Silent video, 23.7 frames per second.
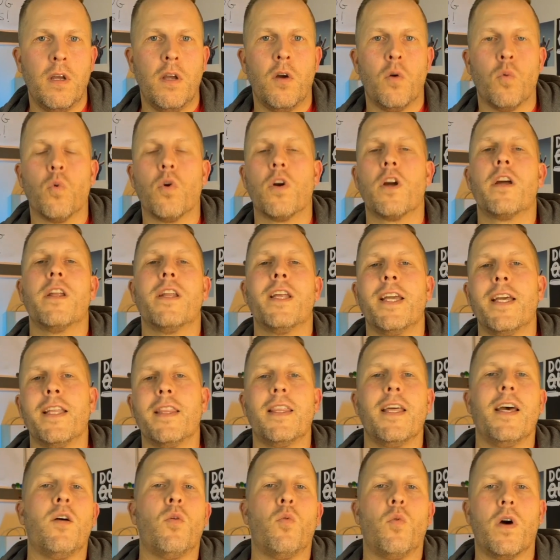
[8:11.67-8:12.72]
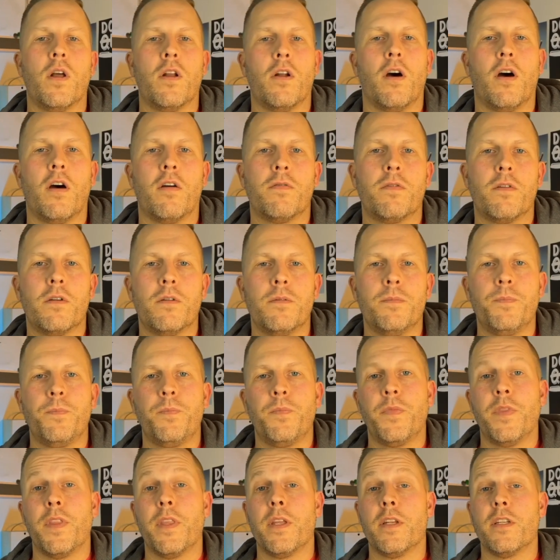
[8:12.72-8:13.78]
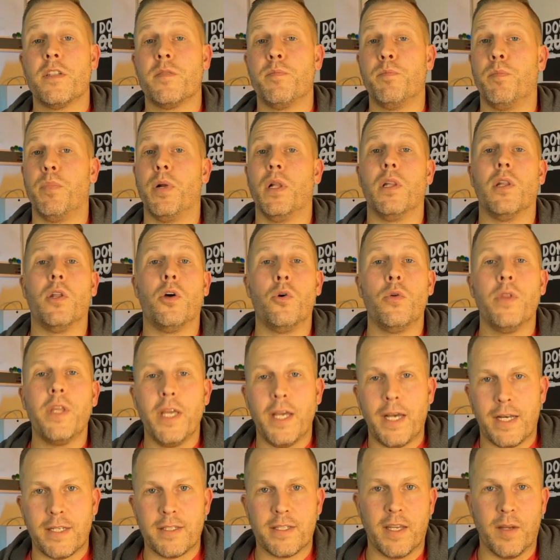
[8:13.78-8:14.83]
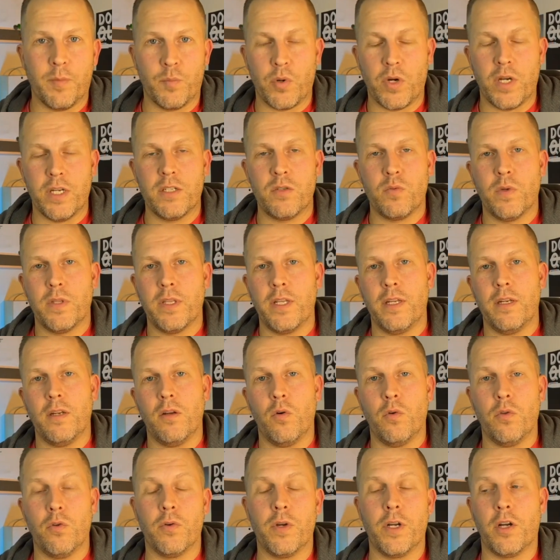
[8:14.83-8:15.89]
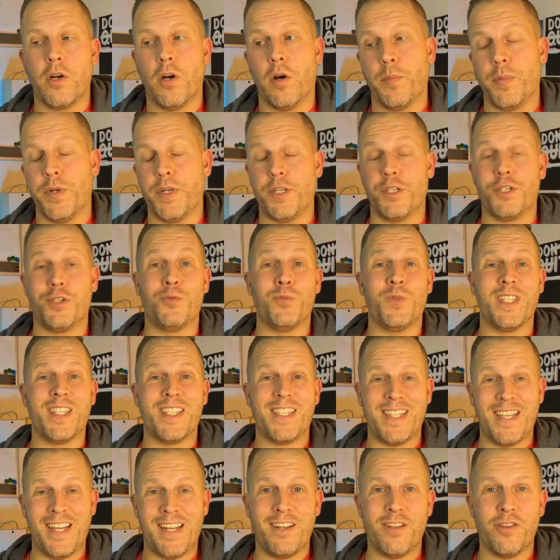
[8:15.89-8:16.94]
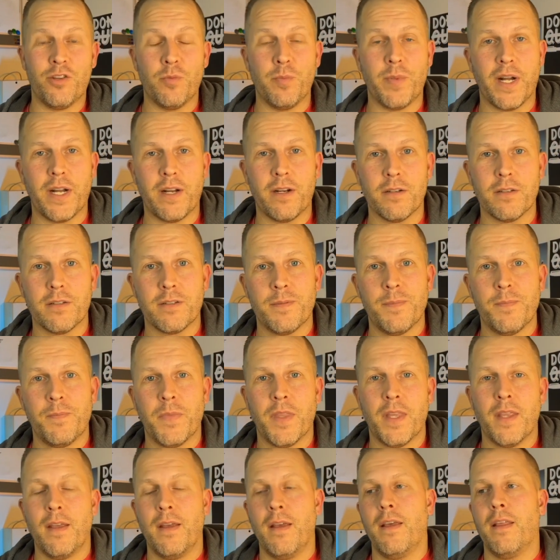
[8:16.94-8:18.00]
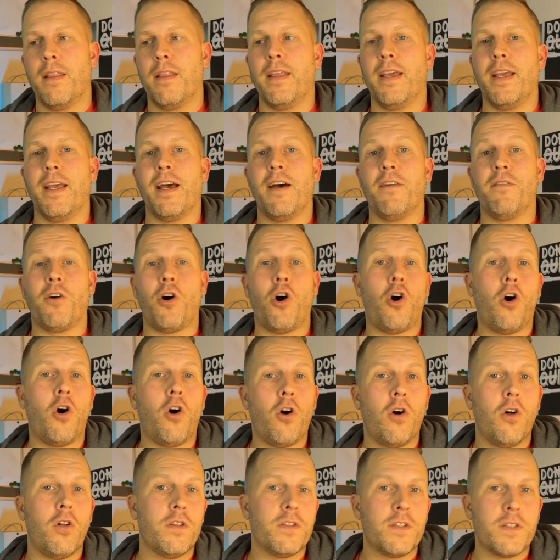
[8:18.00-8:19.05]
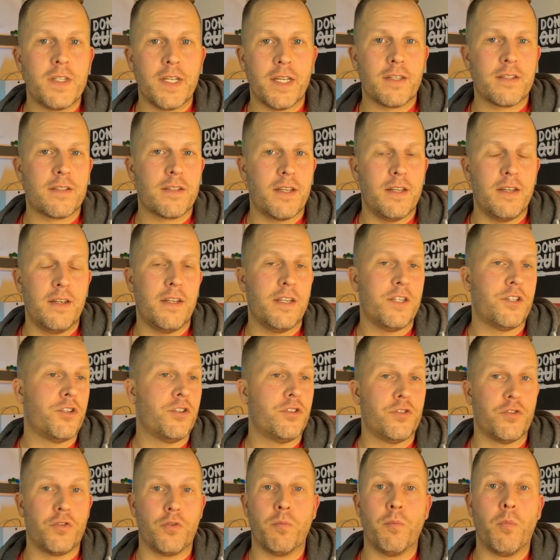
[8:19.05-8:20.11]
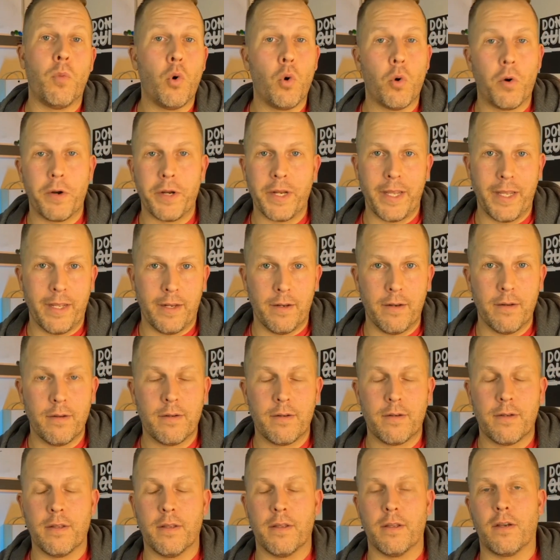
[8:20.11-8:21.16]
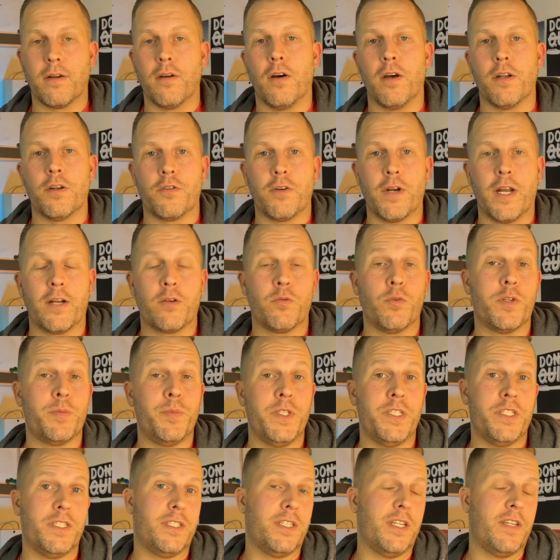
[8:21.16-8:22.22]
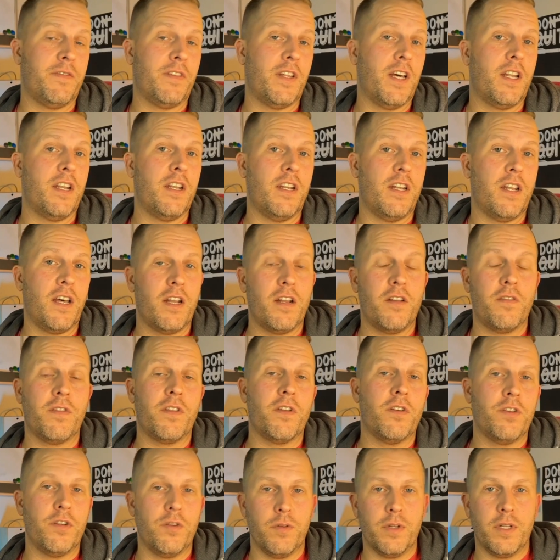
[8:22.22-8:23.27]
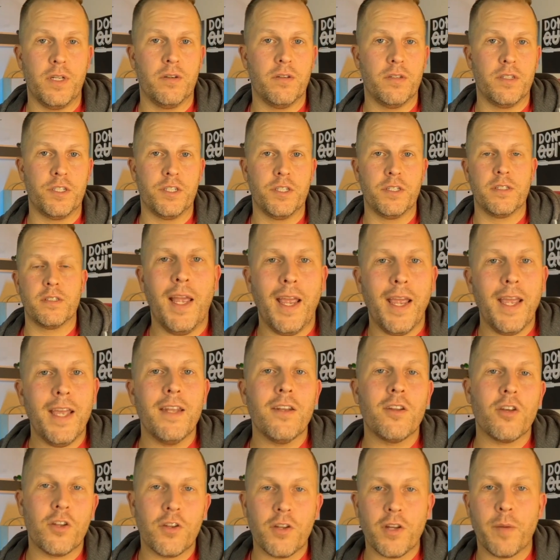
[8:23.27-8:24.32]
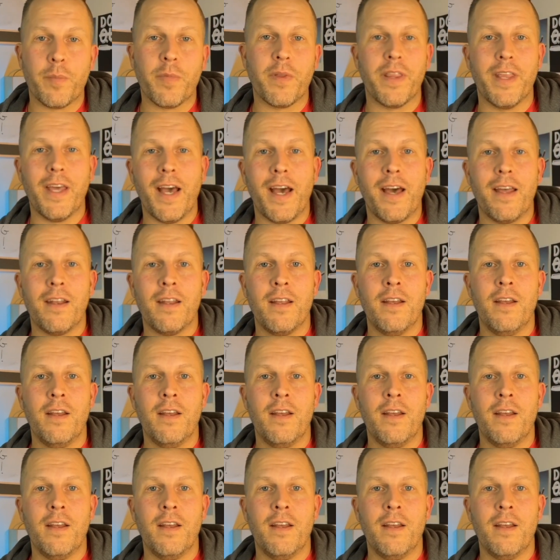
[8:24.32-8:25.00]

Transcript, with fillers: we're going to get that one offer that is below the asking price when they know they're in competition with 10 other buyers. They have all six conditions or more in to the contract, which means they've done none of their due diligence. And on top of that,